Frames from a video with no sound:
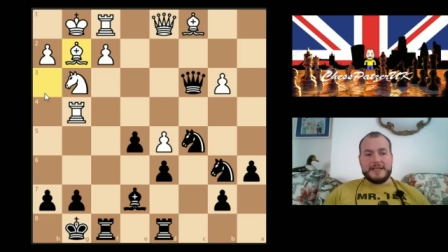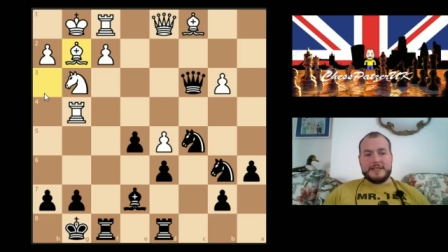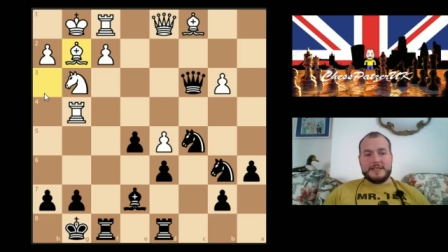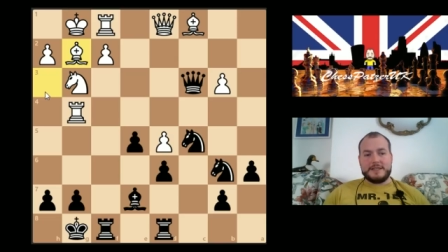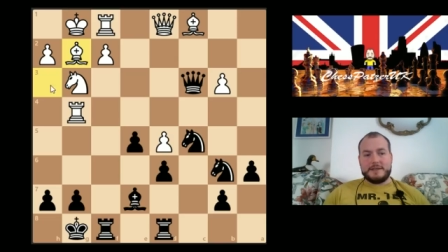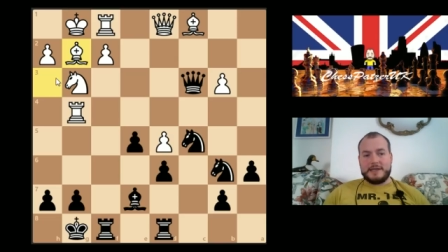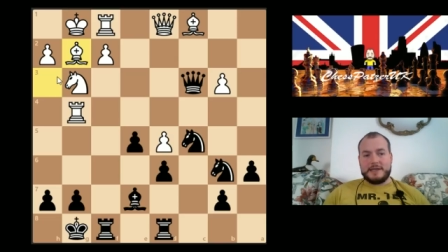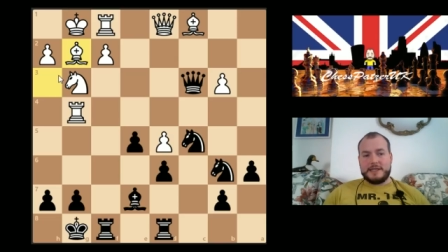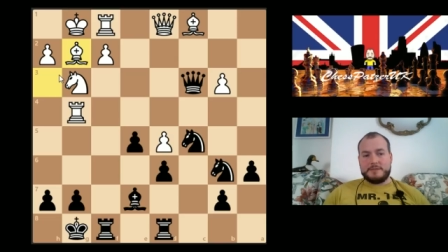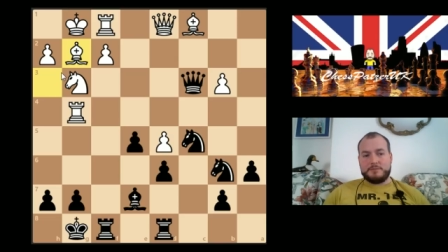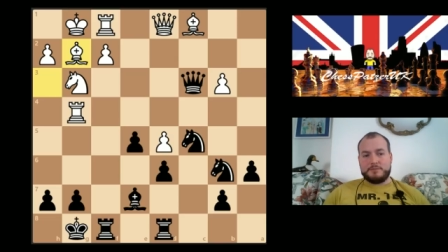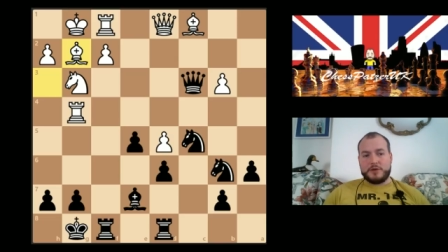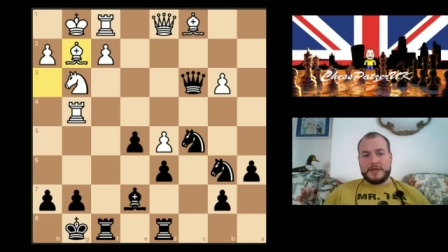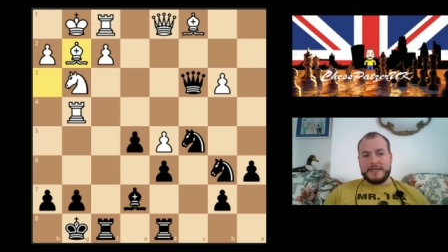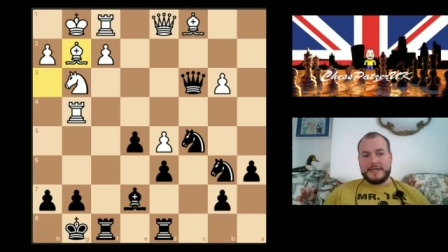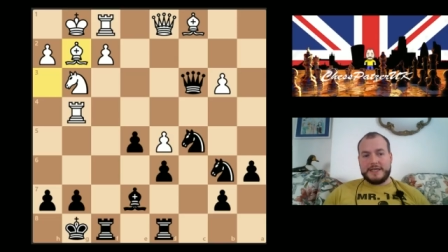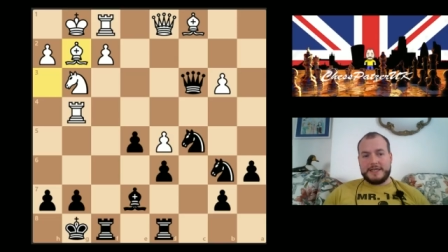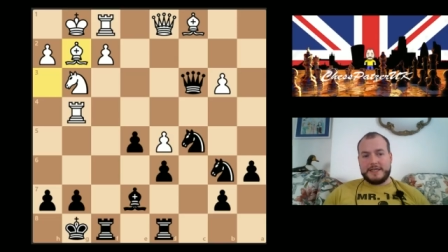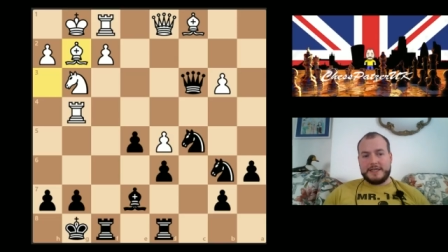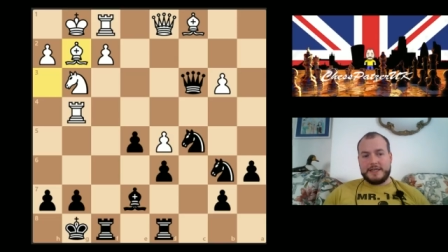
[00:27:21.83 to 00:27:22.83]
He's
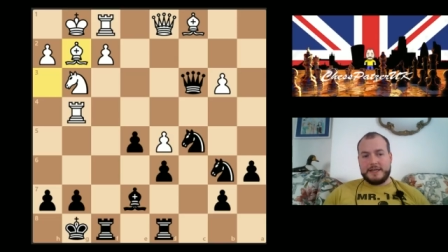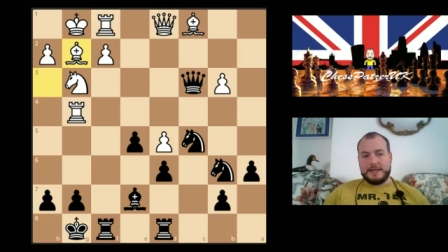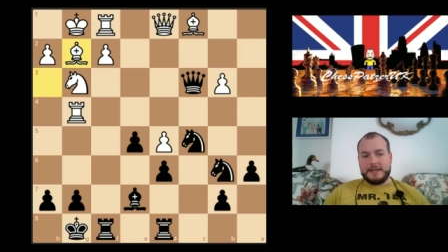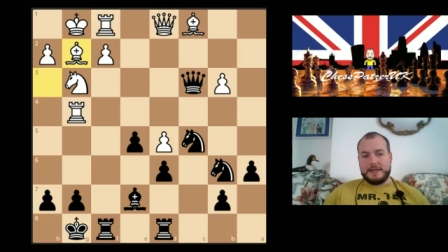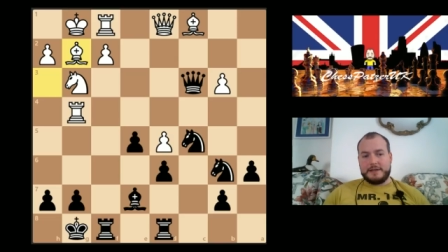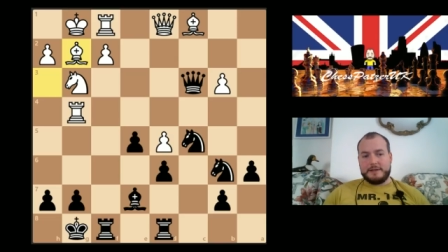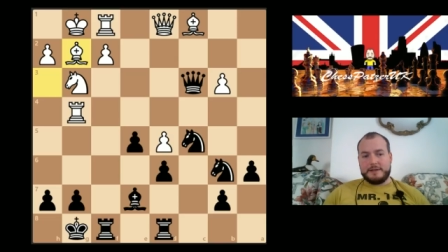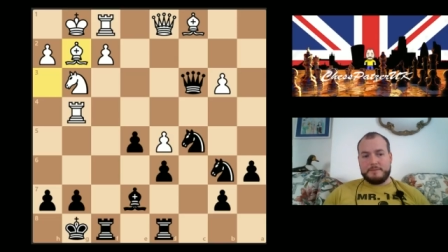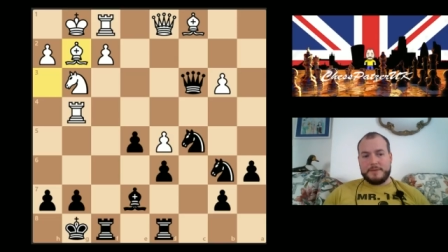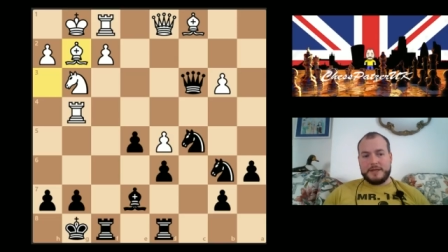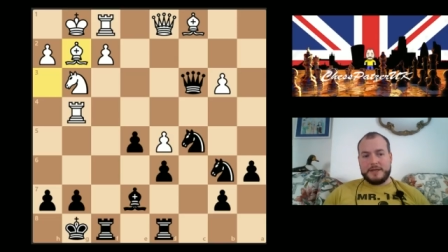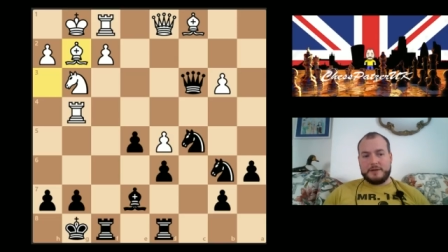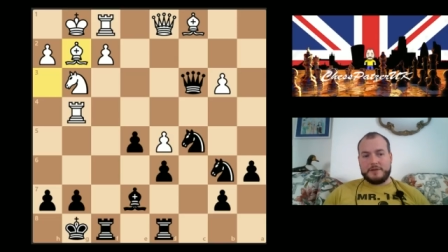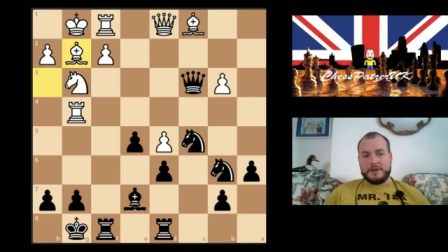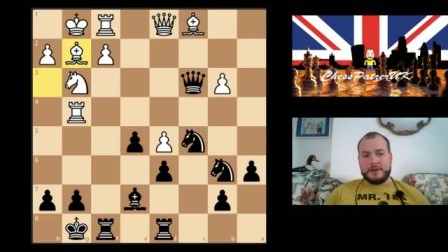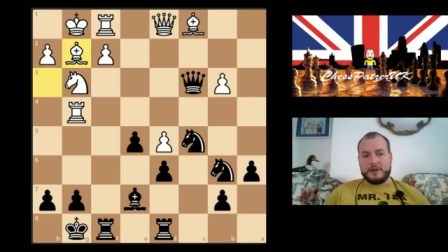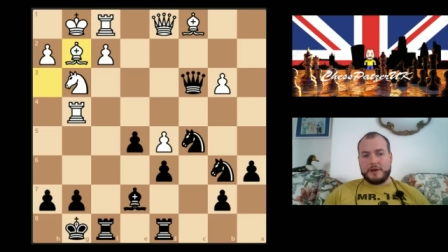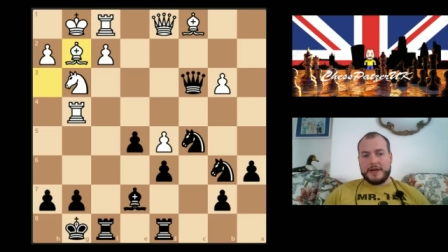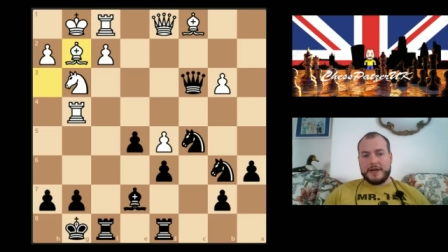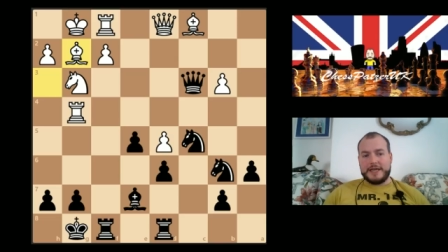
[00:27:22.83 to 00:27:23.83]
breaking the pin on
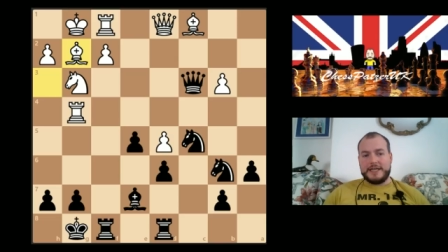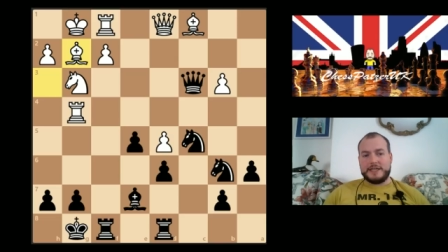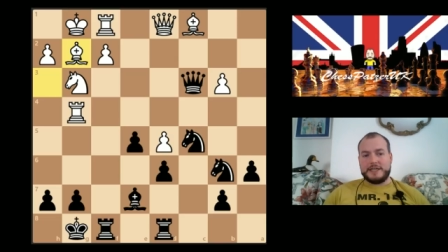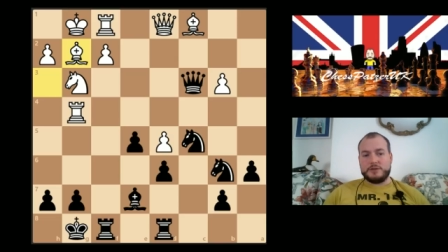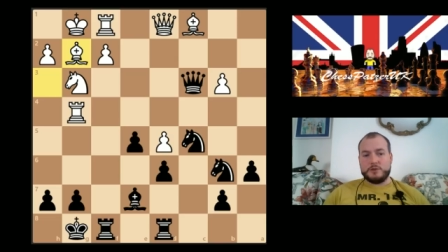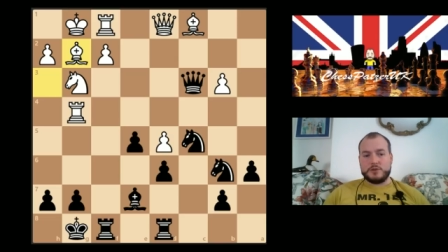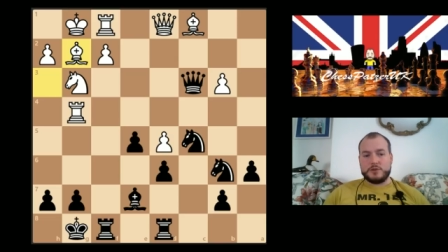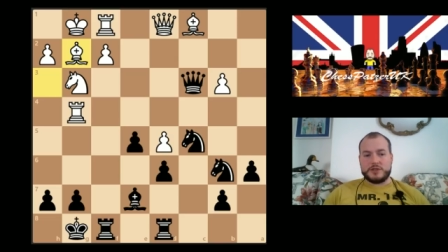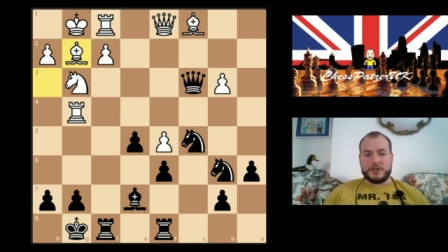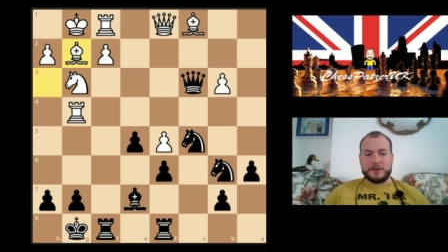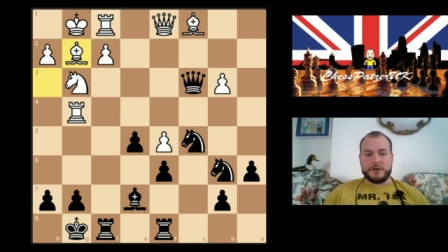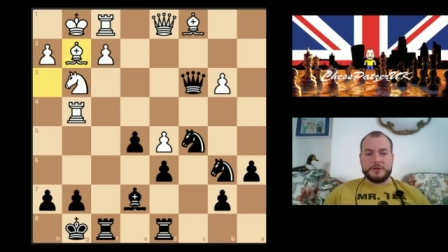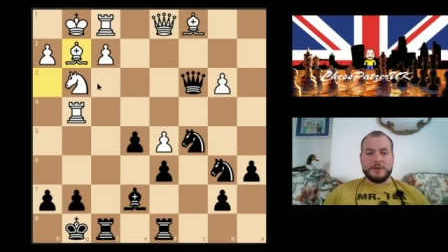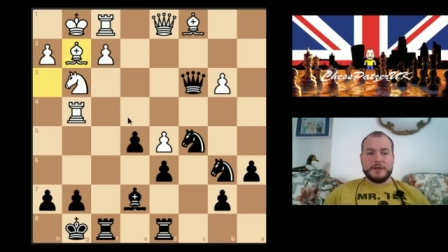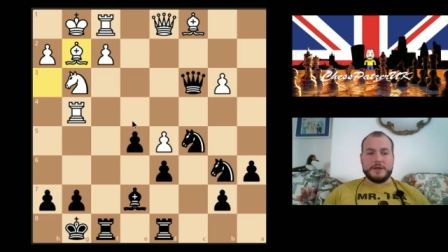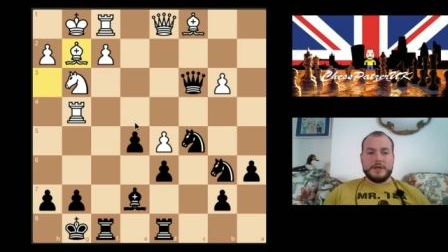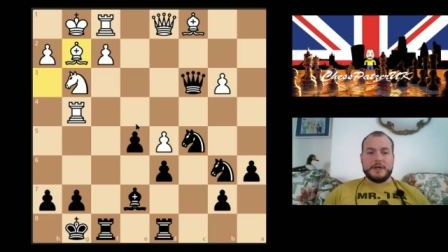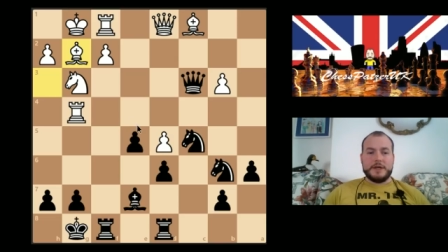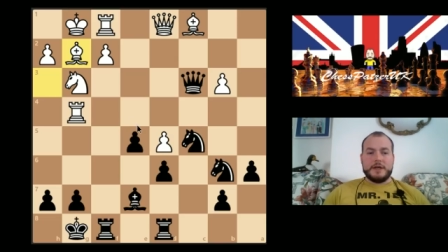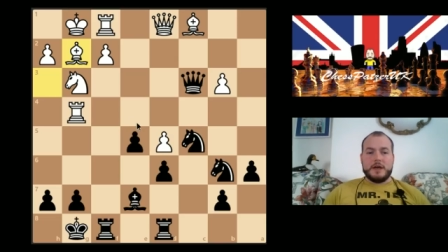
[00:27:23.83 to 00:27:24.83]
the knight, and he's also
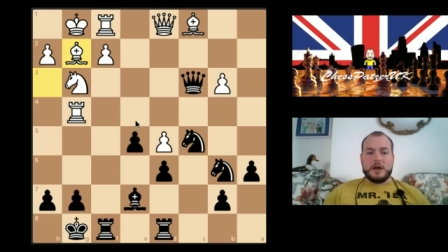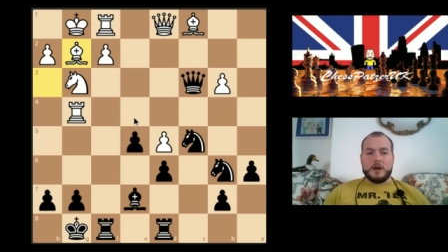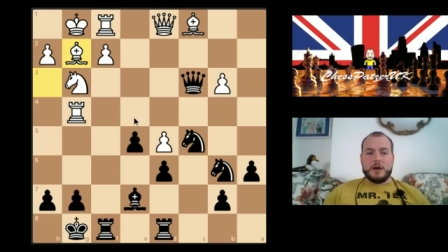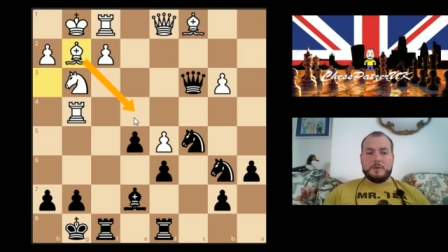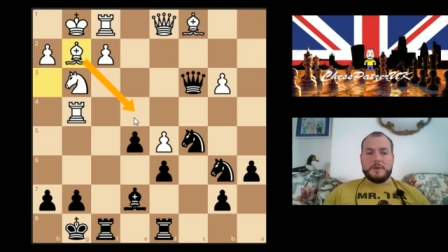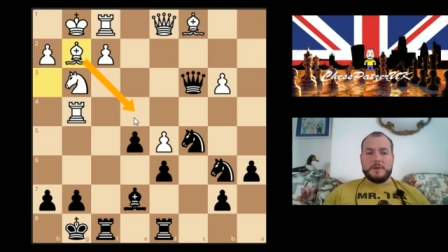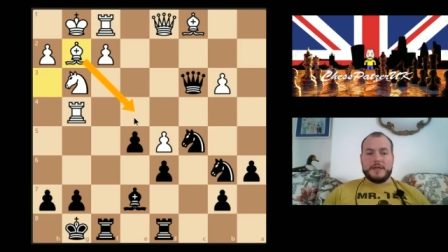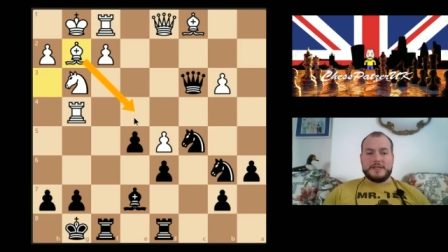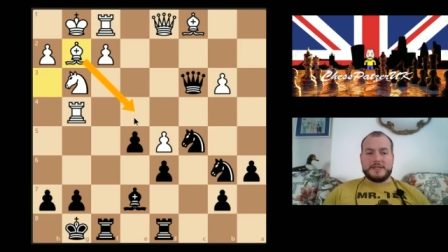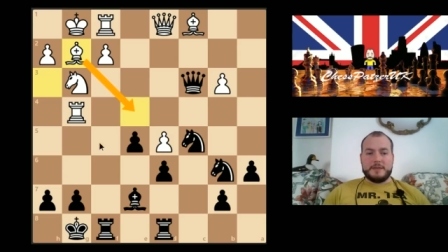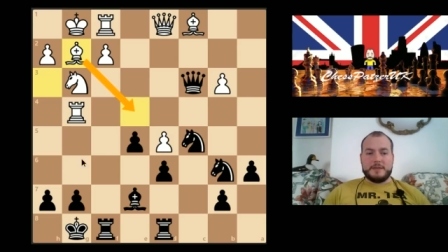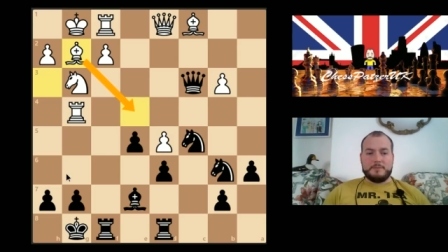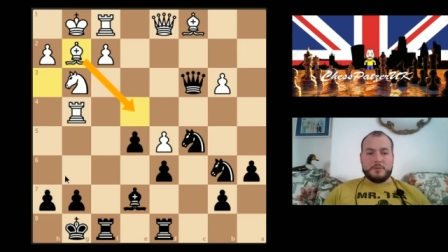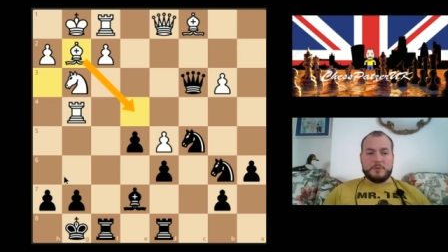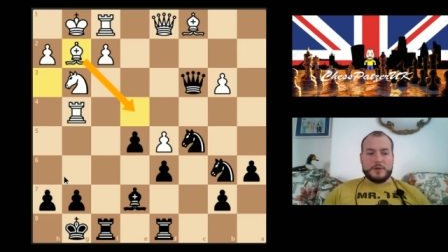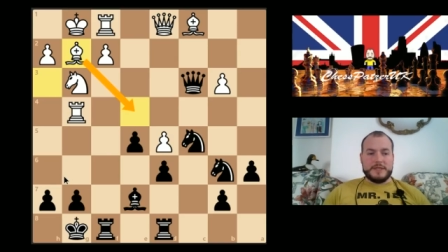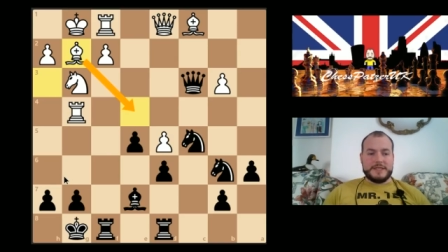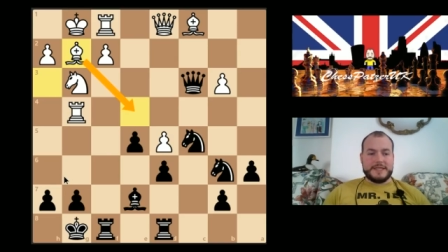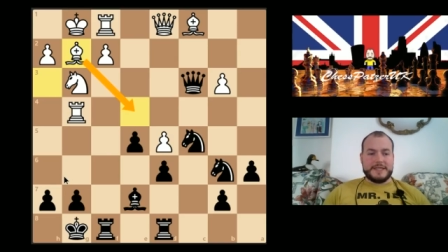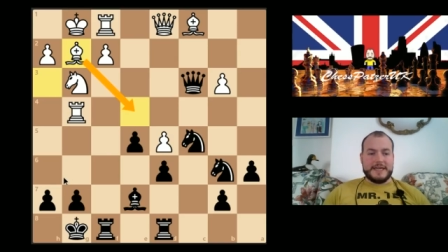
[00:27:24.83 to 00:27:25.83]
hoping at some
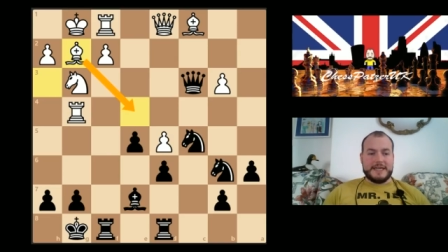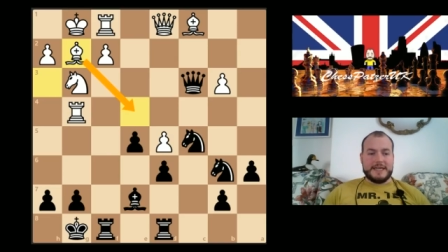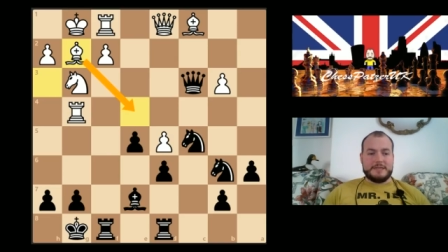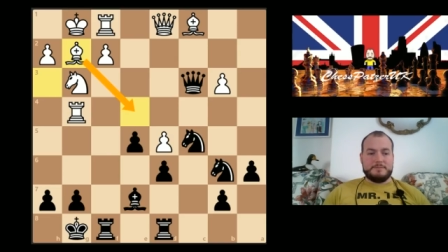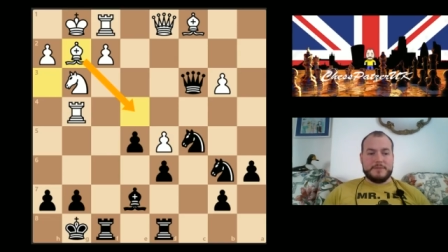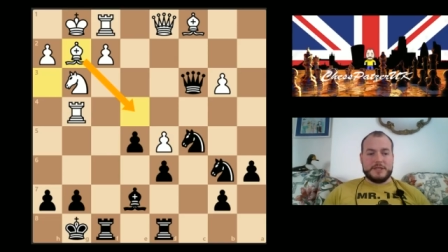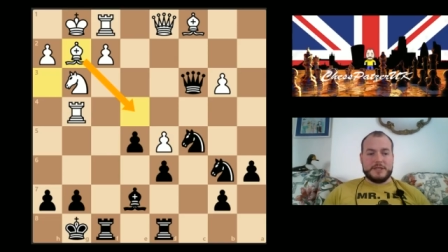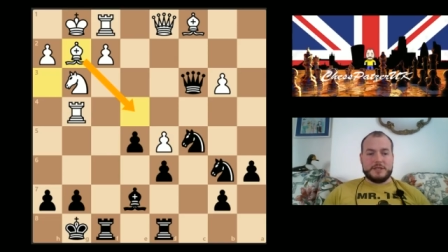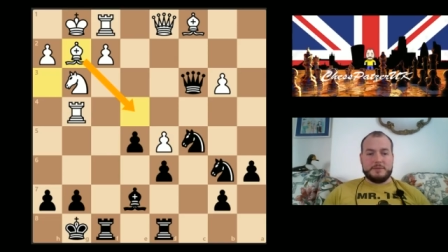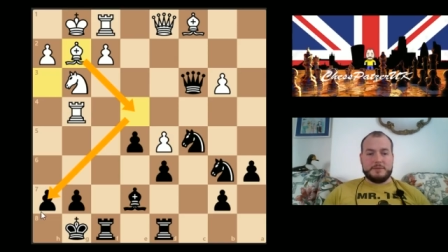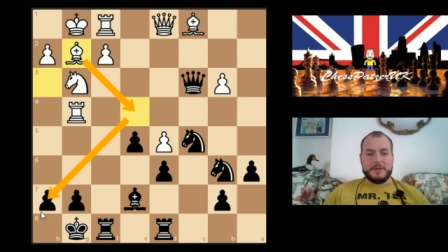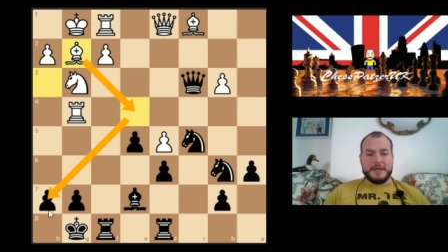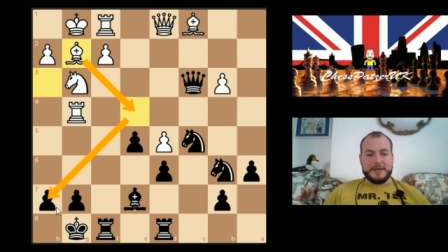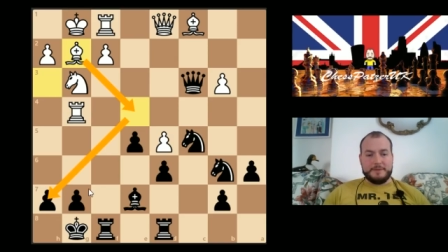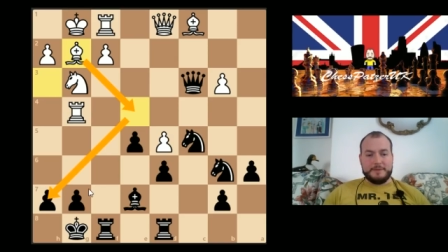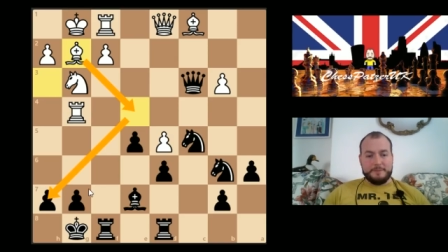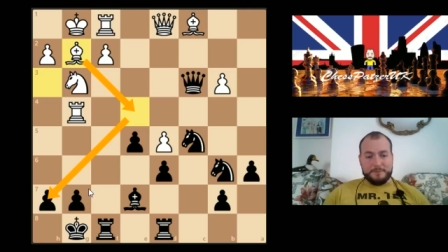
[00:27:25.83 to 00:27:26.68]
point to get his bishop here.